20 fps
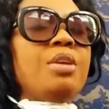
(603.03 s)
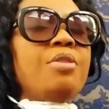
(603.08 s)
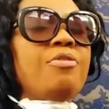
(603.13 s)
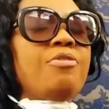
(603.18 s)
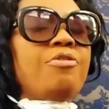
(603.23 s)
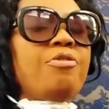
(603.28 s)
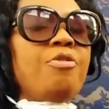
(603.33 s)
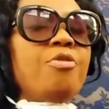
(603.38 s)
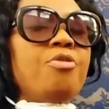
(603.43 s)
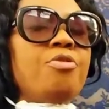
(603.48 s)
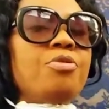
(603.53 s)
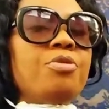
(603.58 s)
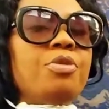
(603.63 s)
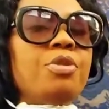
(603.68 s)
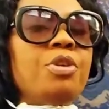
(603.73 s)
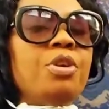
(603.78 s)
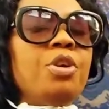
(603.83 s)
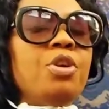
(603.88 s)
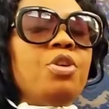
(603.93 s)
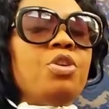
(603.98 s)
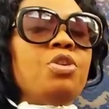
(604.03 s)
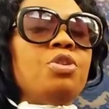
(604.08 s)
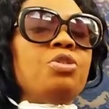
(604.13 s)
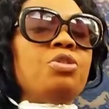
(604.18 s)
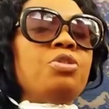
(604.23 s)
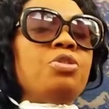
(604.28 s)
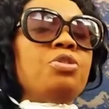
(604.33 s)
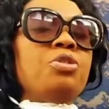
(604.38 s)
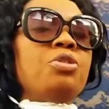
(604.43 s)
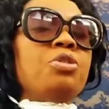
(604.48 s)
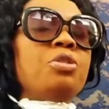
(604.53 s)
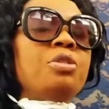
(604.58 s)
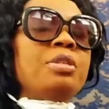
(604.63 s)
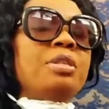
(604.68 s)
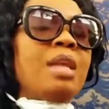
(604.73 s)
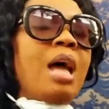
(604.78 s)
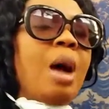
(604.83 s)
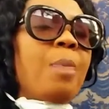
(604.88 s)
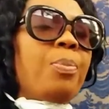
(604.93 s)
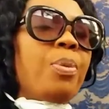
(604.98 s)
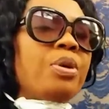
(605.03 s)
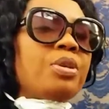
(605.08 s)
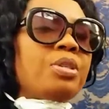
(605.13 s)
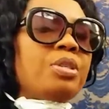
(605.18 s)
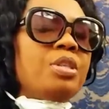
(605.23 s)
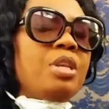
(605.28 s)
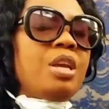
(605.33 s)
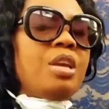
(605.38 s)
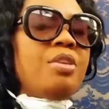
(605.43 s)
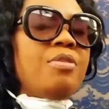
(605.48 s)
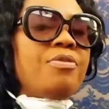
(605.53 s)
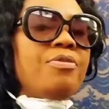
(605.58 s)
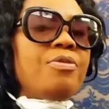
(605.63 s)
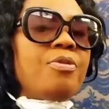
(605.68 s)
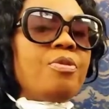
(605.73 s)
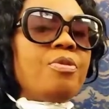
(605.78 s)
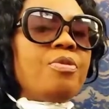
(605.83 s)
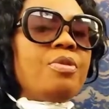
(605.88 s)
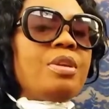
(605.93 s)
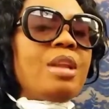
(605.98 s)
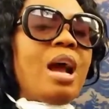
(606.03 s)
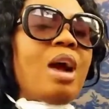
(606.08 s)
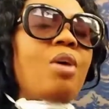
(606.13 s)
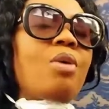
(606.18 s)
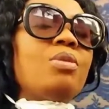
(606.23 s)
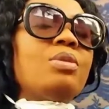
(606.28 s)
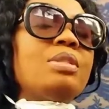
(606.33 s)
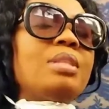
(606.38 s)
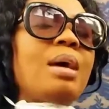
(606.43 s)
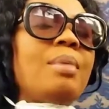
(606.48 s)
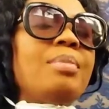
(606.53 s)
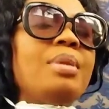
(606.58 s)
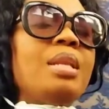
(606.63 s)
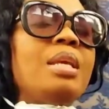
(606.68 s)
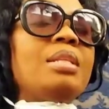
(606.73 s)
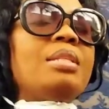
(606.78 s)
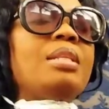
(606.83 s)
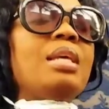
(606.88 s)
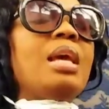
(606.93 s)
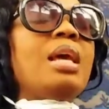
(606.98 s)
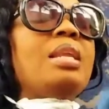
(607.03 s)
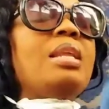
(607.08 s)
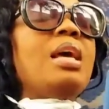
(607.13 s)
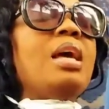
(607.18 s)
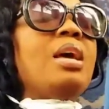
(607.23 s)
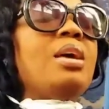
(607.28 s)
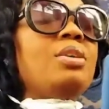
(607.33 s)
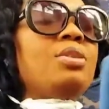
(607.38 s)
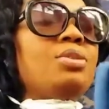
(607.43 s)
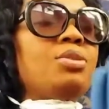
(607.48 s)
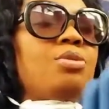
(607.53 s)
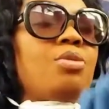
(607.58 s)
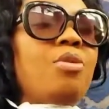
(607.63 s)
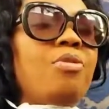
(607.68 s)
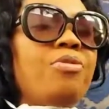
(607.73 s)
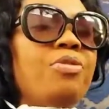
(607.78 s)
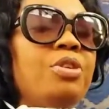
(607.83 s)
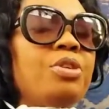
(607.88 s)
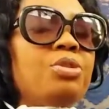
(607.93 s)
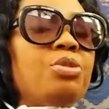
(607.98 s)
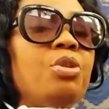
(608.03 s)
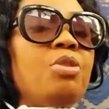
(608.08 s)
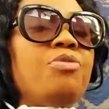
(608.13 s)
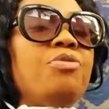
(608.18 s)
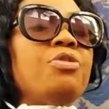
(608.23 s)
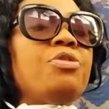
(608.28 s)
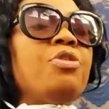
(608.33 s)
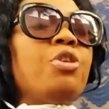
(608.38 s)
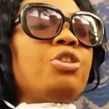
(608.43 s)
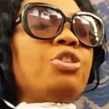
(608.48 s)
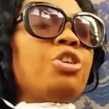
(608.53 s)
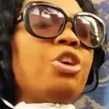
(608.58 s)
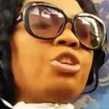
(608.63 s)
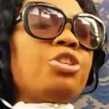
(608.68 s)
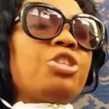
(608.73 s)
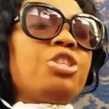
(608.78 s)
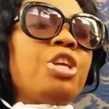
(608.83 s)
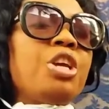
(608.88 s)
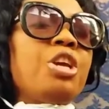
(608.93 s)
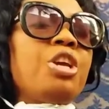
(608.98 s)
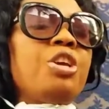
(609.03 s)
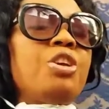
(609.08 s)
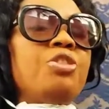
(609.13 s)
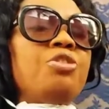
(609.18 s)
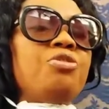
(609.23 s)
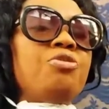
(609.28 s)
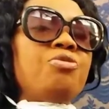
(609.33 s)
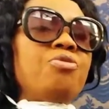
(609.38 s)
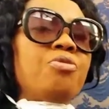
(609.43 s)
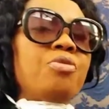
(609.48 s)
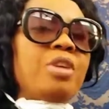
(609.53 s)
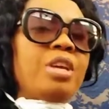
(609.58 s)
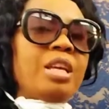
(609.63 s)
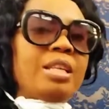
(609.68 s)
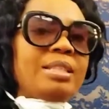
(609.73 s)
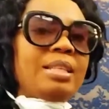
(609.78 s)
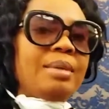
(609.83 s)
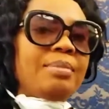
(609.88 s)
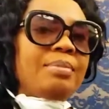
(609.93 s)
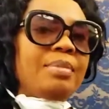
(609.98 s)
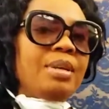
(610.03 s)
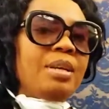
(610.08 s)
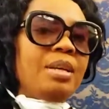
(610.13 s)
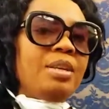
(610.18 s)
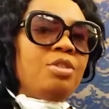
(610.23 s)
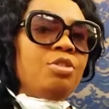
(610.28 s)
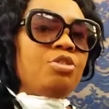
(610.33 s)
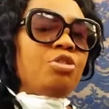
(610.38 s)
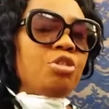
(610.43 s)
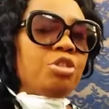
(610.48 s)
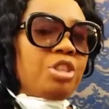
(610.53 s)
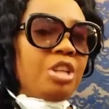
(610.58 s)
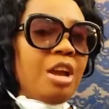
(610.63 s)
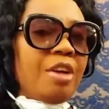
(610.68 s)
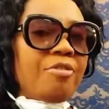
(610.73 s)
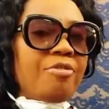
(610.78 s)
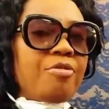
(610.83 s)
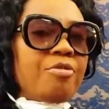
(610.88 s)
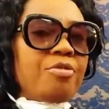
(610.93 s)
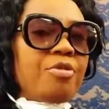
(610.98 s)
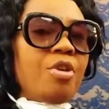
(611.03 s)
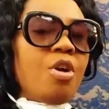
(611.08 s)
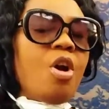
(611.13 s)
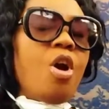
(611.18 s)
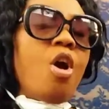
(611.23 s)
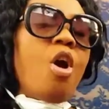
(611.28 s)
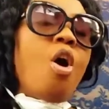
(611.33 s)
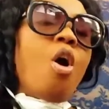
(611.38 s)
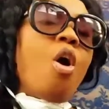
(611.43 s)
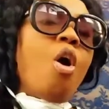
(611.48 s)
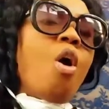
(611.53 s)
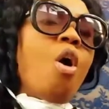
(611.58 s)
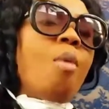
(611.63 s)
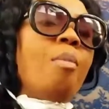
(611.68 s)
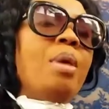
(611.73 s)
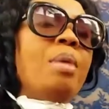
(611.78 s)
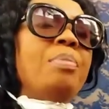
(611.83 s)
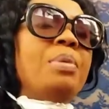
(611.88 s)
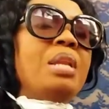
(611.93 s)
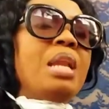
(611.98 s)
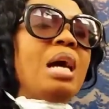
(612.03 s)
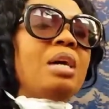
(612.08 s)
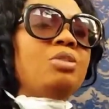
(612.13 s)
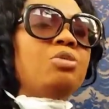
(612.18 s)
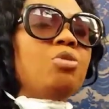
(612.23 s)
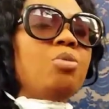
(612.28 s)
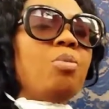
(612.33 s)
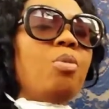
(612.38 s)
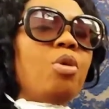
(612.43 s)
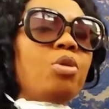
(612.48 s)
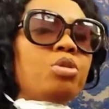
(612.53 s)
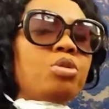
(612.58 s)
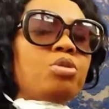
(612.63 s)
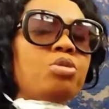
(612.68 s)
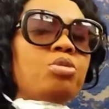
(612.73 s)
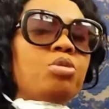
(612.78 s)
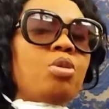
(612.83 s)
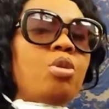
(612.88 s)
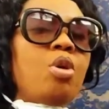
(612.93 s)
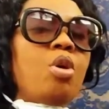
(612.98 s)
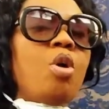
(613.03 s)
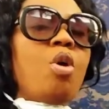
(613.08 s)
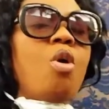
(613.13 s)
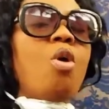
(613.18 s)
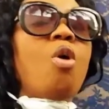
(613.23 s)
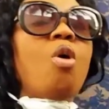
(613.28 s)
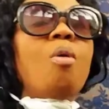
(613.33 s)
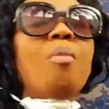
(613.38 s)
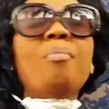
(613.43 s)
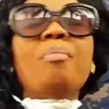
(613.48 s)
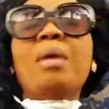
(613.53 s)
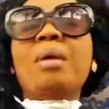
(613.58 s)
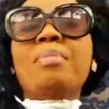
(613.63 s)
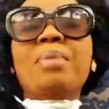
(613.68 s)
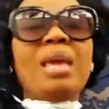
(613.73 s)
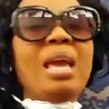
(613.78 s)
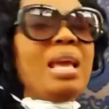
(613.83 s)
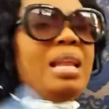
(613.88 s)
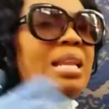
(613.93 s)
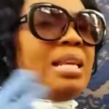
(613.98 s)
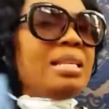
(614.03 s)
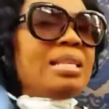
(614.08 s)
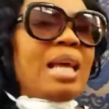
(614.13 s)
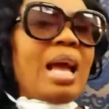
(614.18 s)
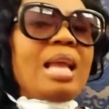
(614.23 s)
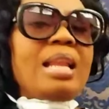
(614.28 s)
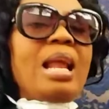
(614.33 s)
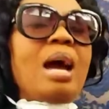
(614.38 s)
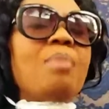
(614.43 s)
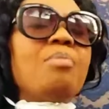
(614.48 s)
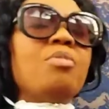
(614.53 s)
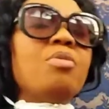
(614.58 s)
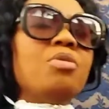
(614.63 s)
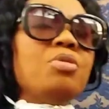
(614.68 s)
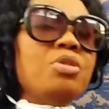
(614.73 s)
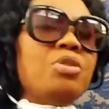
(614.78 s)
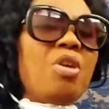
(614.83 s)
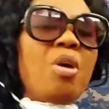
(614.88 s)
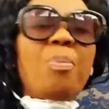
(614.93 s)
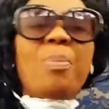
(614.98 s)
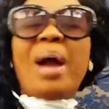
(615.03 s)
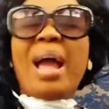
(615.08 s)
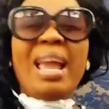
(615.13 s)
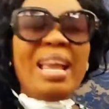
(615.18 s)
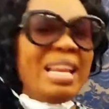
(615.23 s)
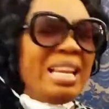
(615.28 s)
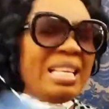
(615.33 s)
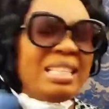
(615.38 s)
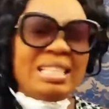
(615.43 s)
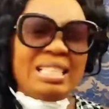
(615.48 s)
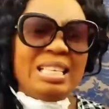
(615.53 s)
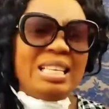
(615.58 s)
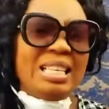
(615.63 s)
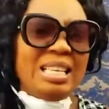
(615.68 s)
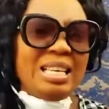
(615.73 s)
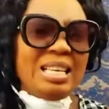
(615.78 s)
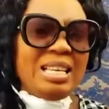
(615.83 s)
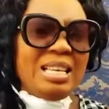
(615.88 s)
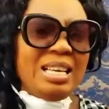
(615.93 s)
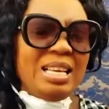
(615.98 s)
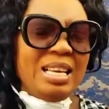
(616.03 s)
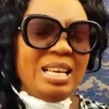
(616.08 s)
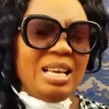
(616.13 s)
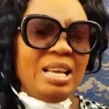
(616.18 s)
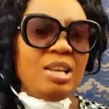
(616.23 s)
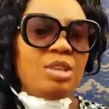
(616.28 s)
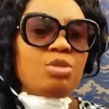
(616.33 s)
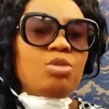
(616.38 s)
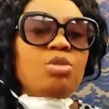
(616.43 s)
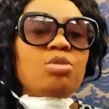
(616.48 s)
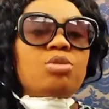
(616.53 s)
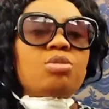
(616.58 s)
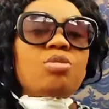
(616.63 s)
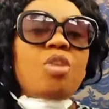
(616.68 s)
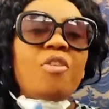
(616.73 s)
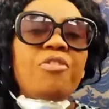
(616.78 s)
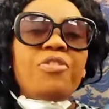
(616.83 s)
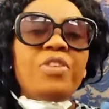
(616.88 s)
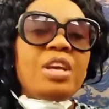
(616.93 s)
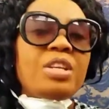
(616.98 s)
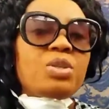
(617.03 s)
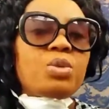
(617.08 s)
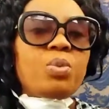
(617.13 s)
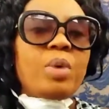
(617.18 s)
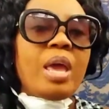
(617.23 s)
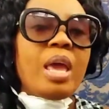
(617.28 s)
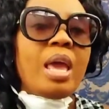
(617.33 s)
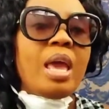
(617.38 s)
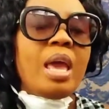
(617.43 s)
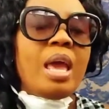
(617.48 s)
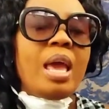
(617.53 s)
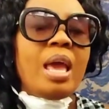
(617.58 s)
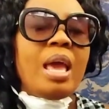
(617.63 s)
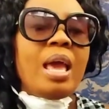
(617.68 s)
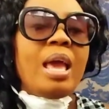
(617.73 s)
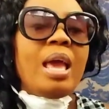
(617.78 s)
in phone. That person in phone na contaminated surface. So if you go church day, you go get them. You church that phone. Or maybe na domot. Or maybe any side na money up or anything. So surface way,